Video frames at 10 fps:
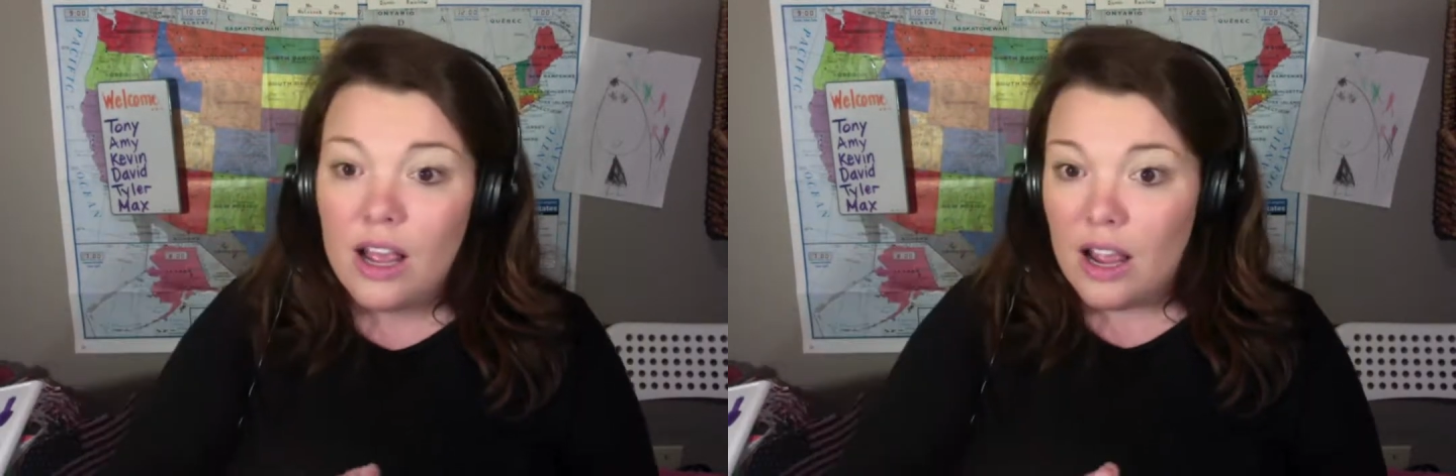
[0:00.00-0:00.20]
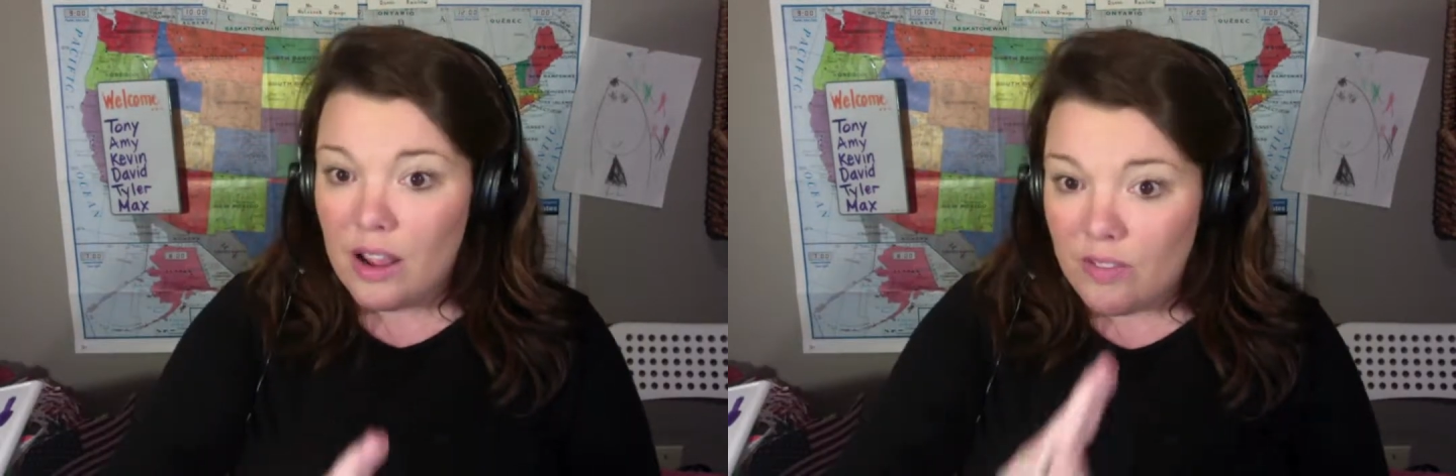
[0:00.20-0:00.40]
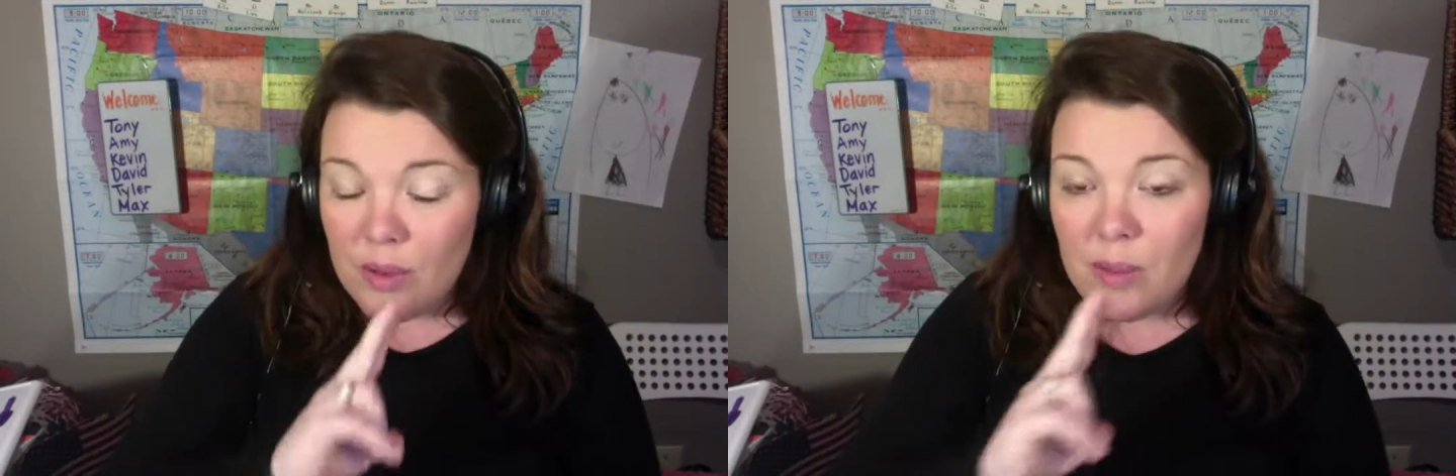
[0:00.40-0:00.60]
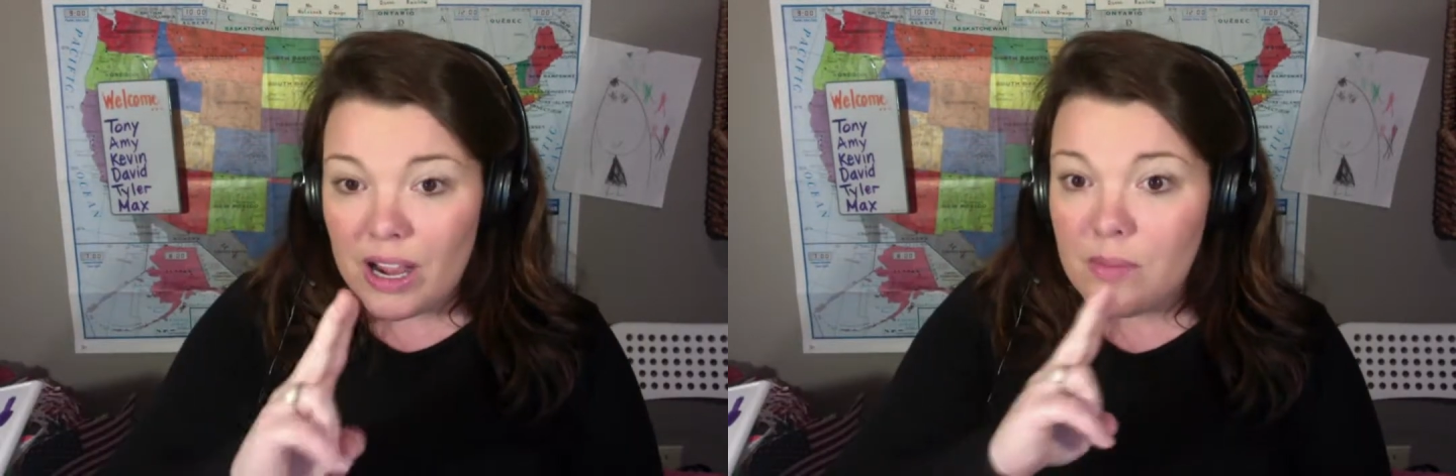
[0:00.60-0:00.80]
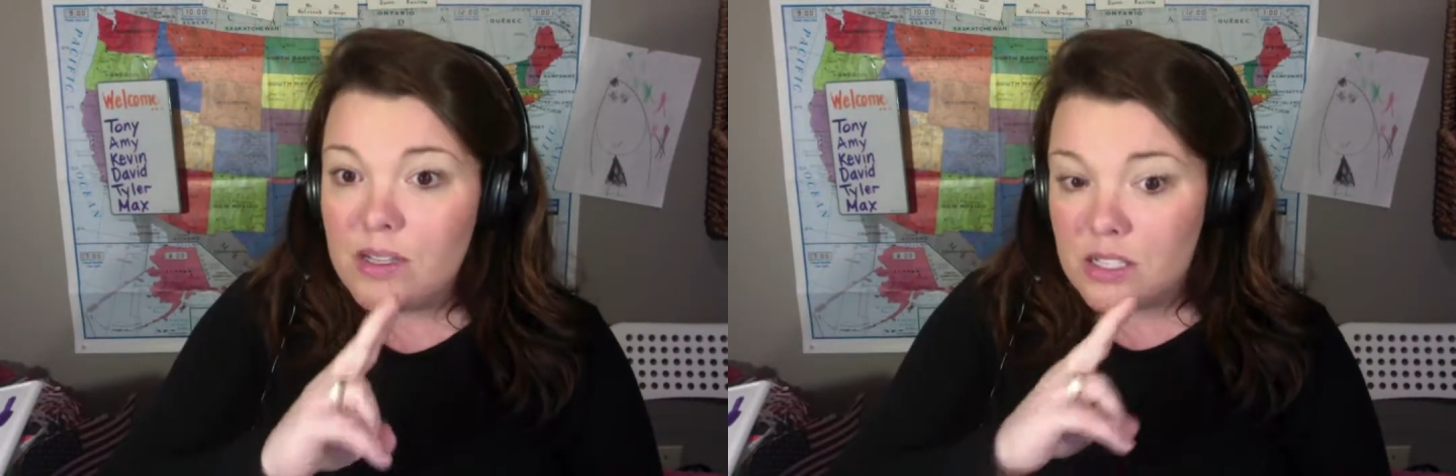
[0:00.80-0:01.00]
If they make
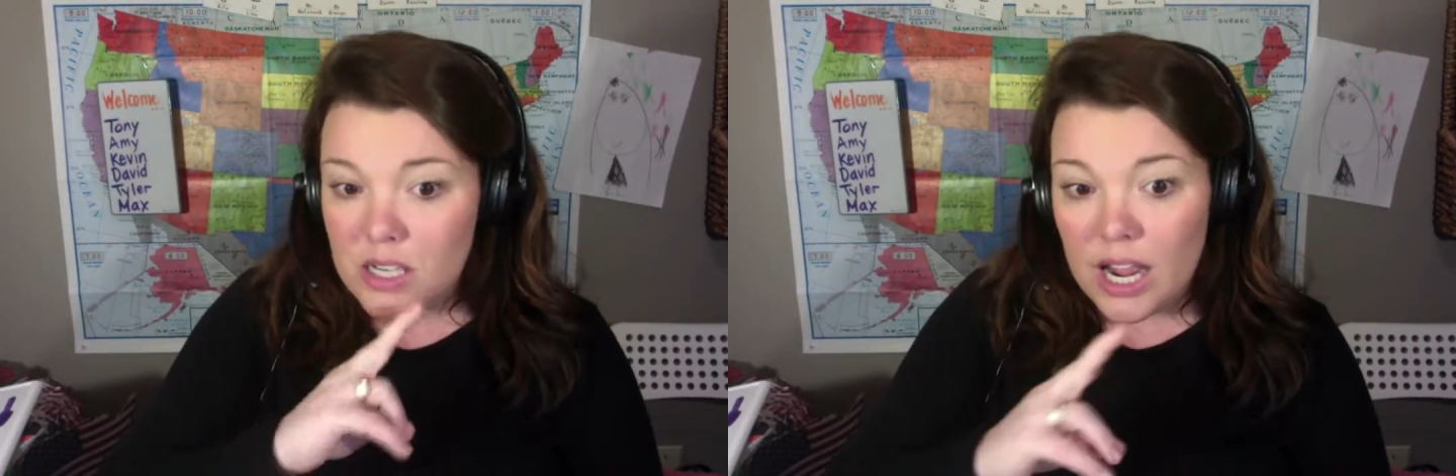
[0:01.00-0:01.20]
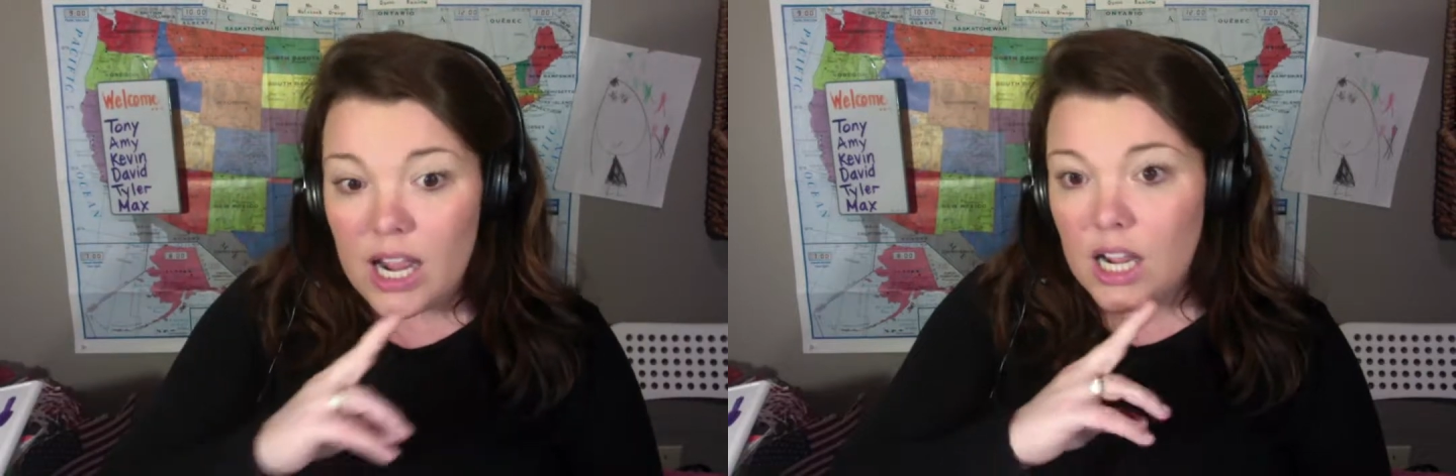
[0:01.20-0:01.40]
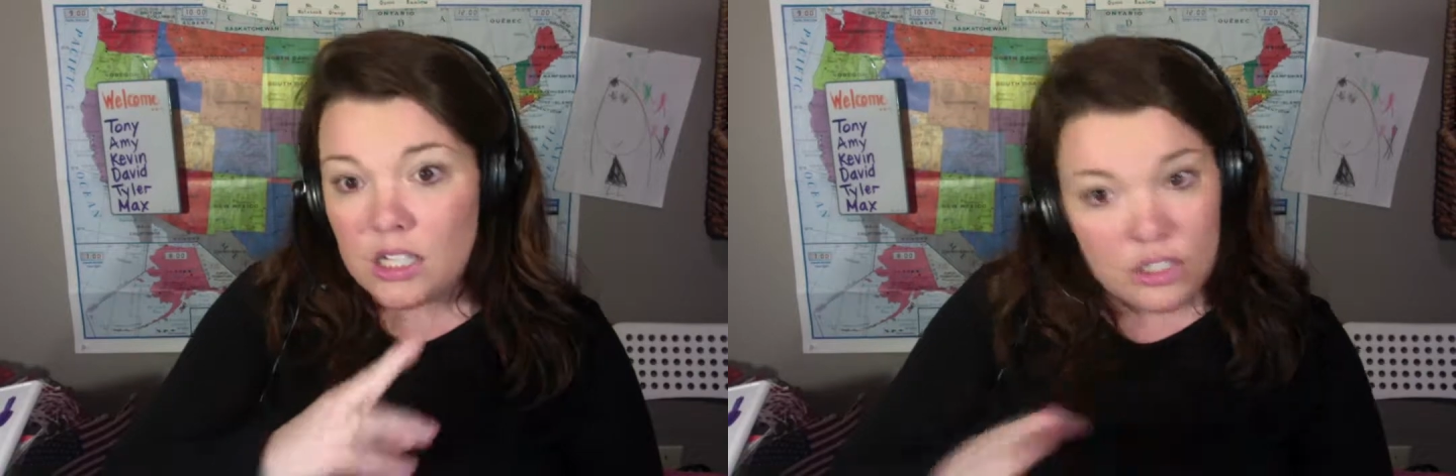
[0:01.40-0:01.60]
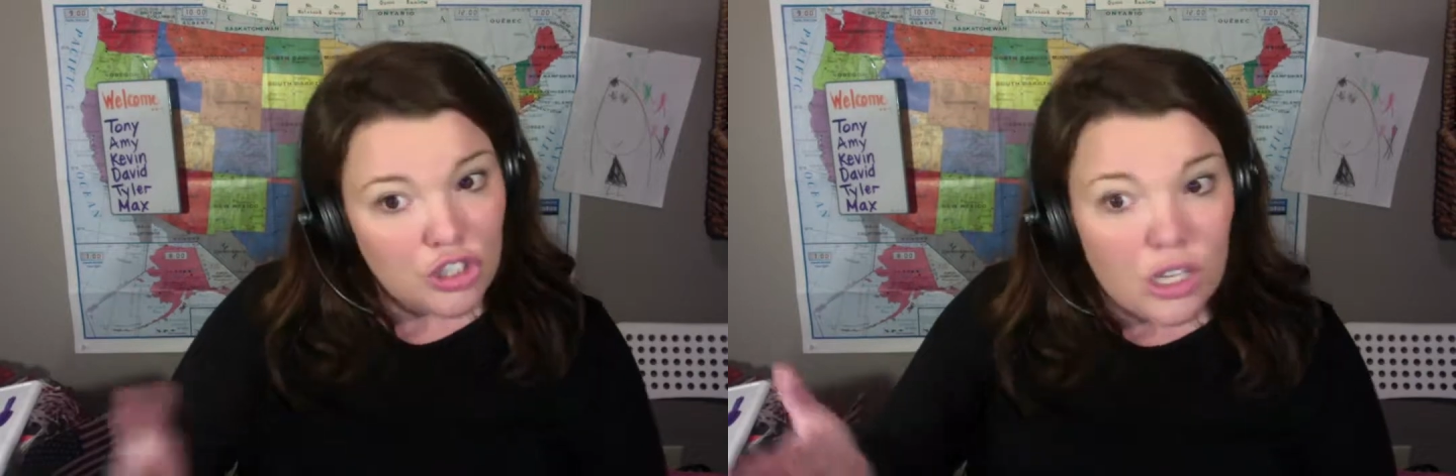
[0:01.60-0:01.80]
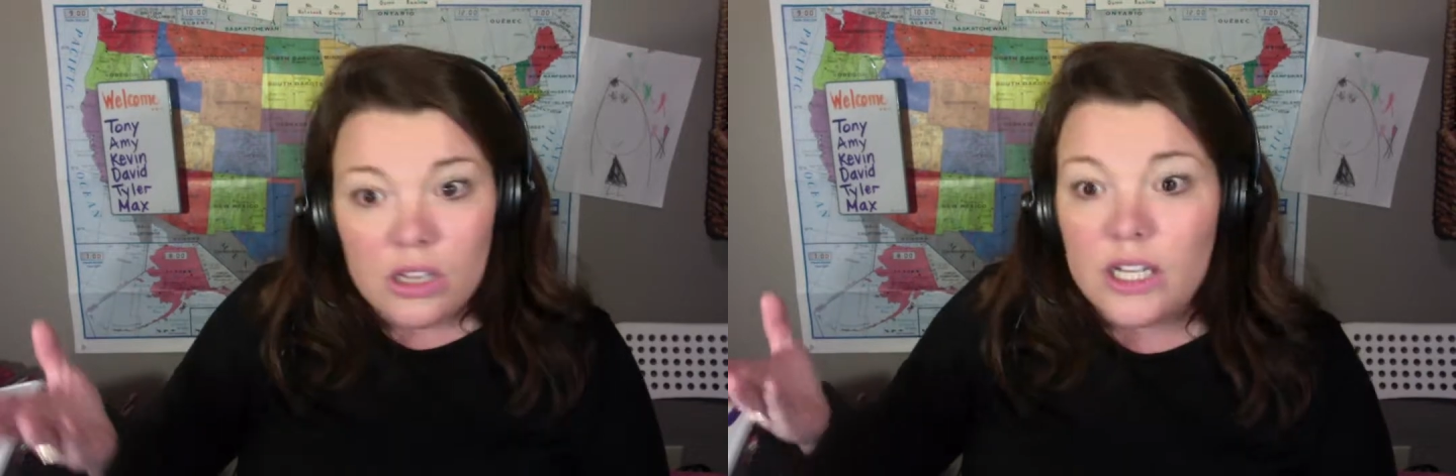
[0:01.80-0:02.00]
a mistake,
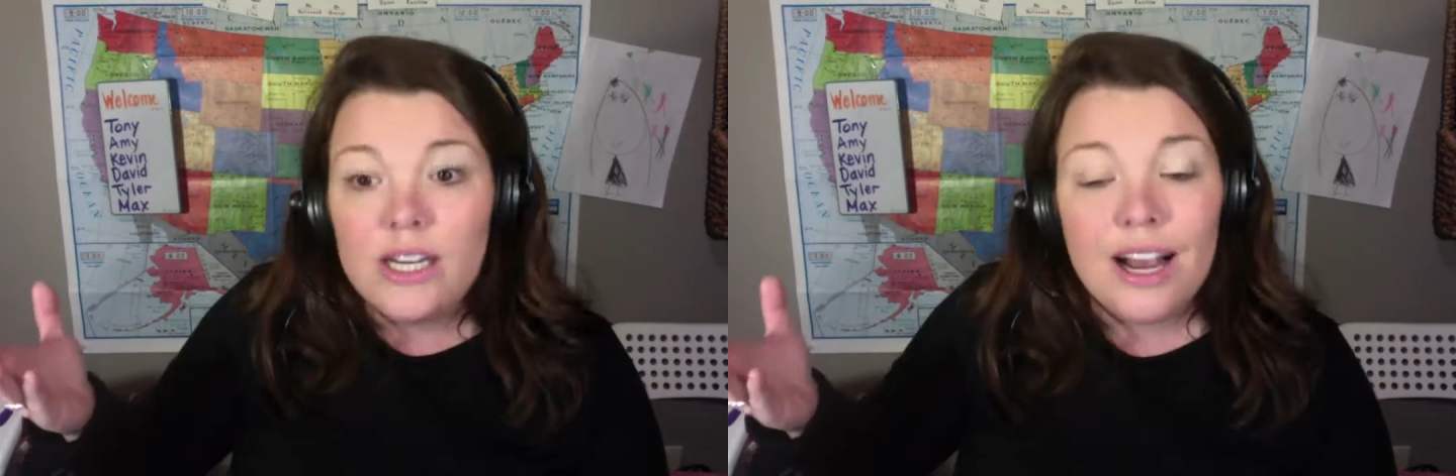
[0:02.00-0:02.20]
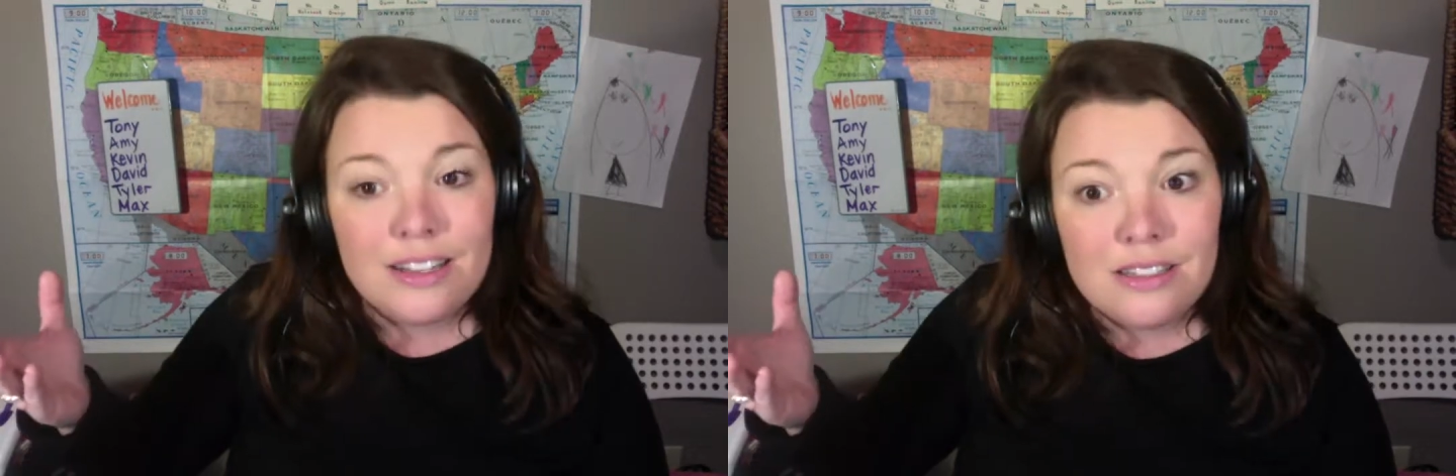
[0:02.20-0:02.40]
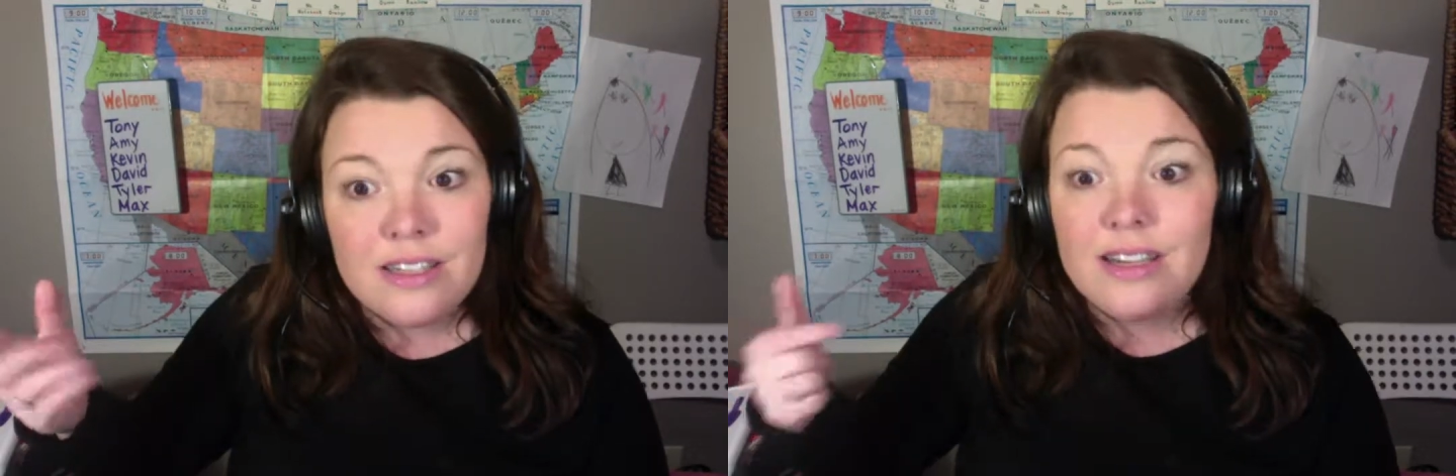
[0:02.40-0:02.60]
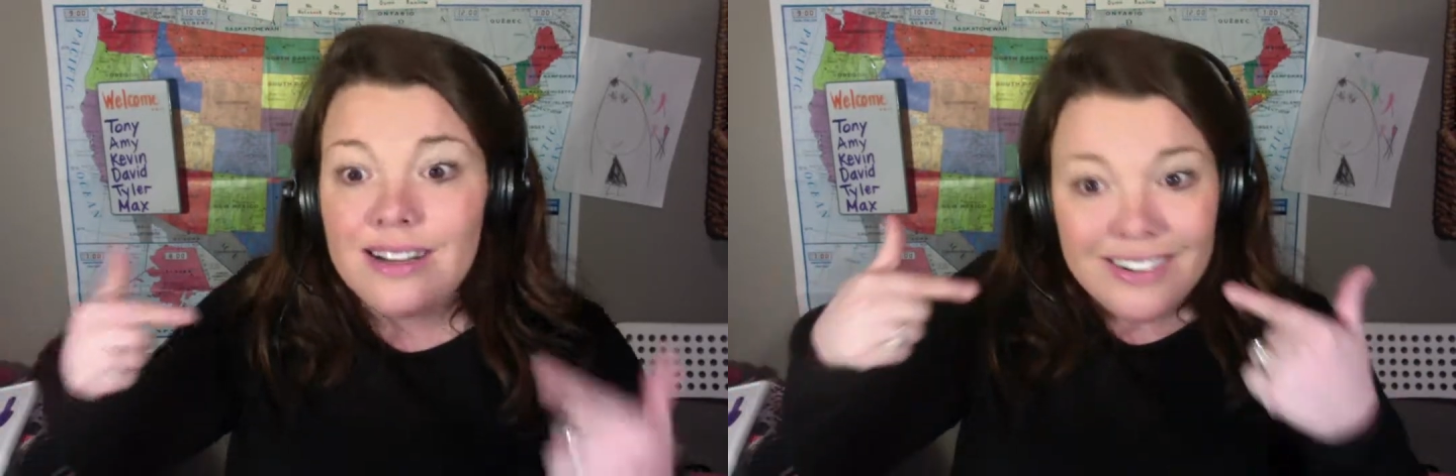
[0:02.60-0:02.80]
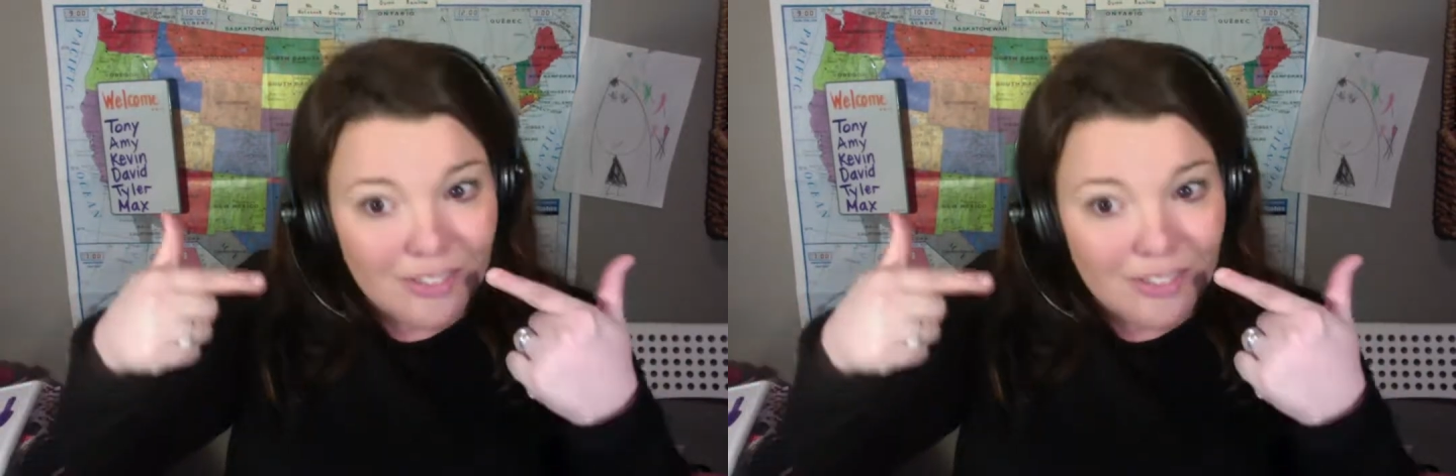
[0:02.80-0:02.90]
gently, nicely,